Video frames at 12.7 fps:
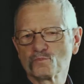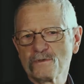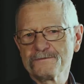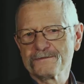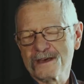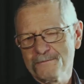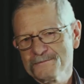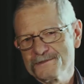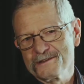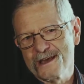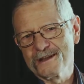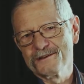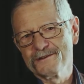We've come to
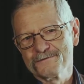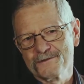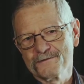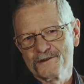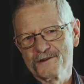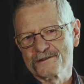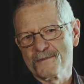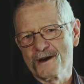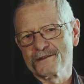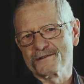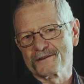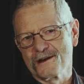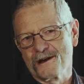the end of the first
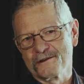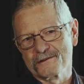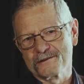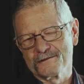masterclass,